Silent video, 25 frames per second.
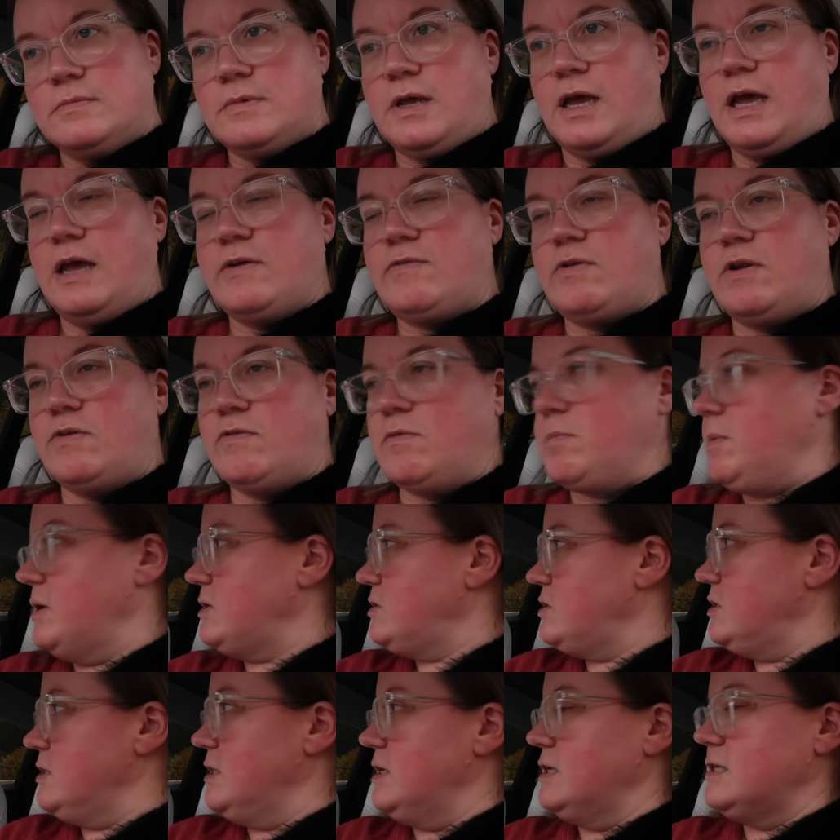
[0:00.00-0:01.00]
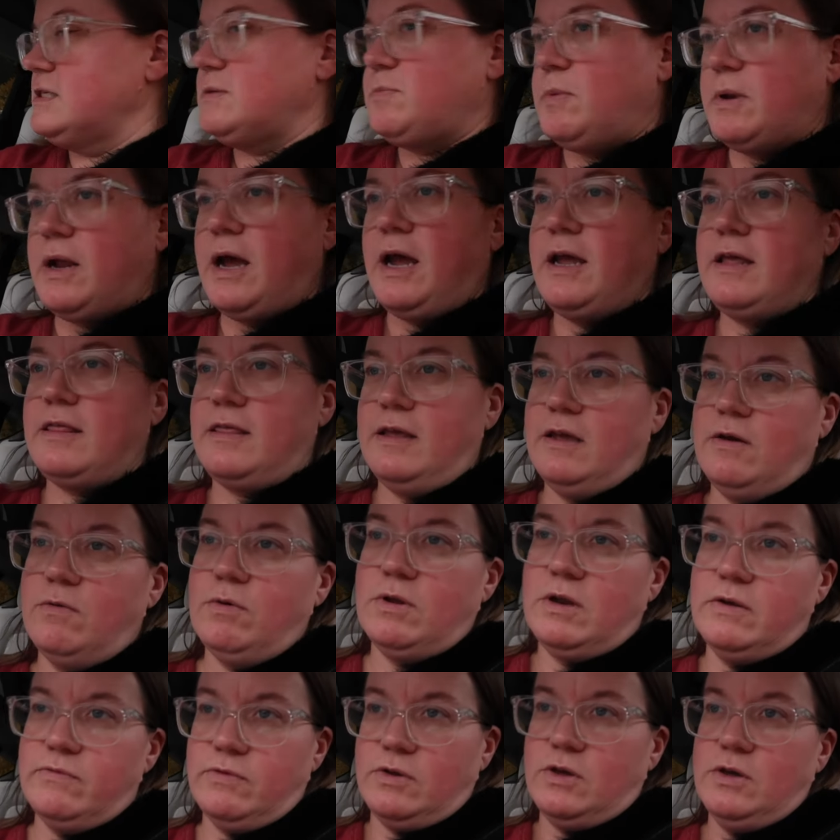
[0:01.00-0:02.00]
I haven't ever mentioned this, but I think
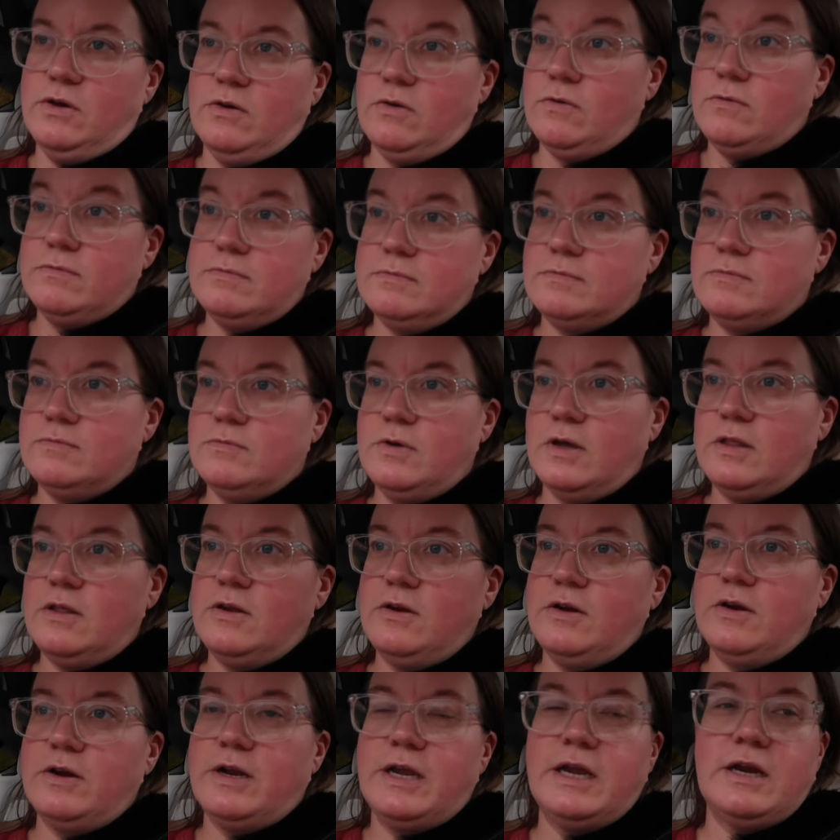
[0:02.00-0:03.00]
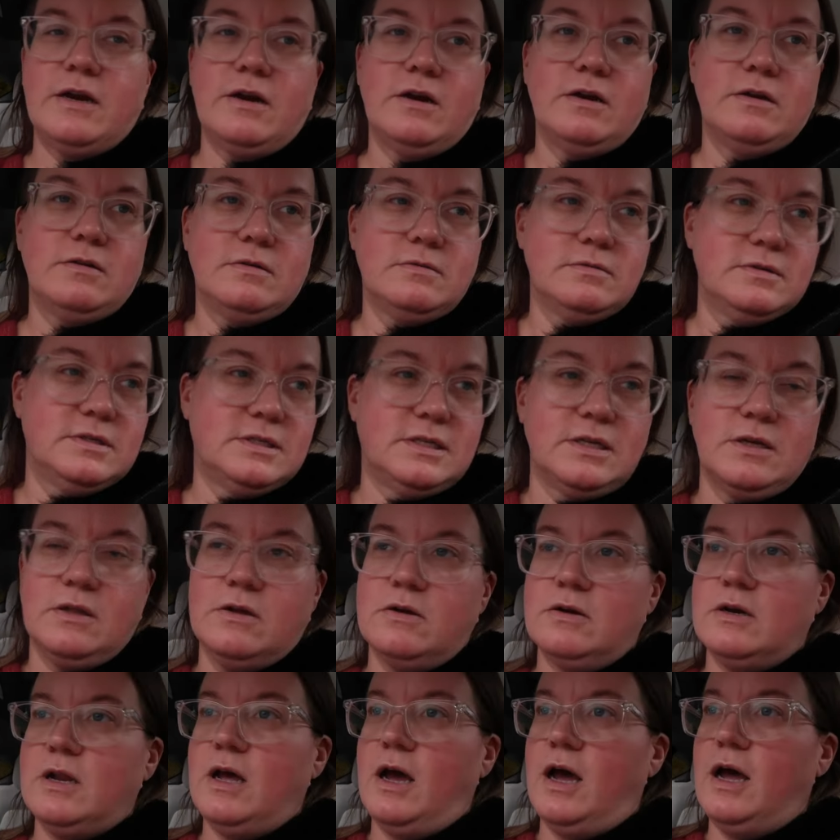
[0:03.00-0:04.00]
one of you, whether you're here still
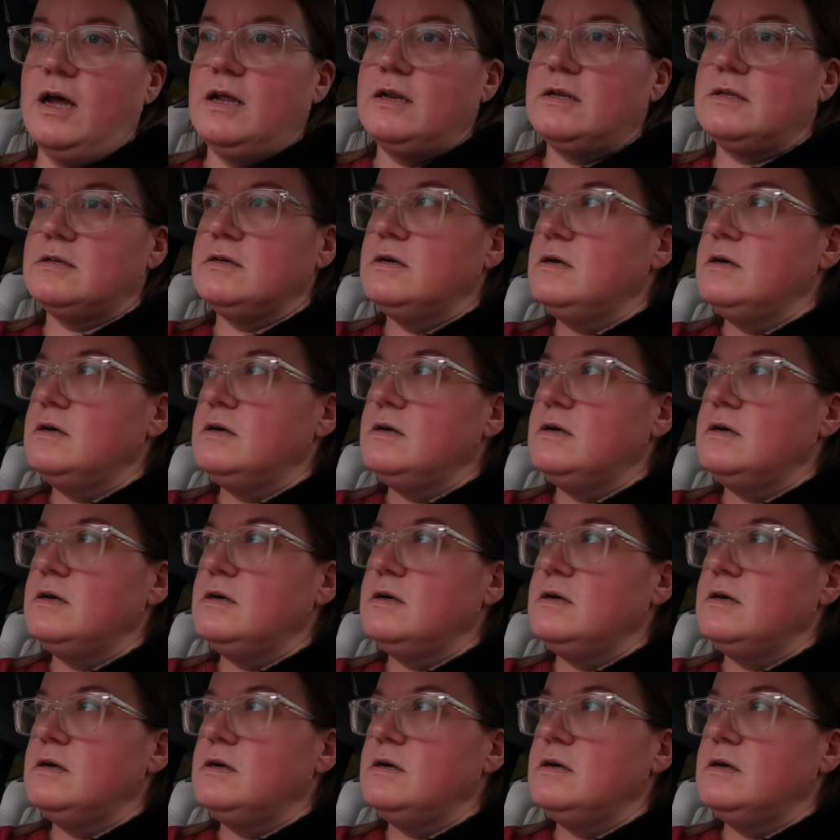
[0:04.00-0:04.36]
or not,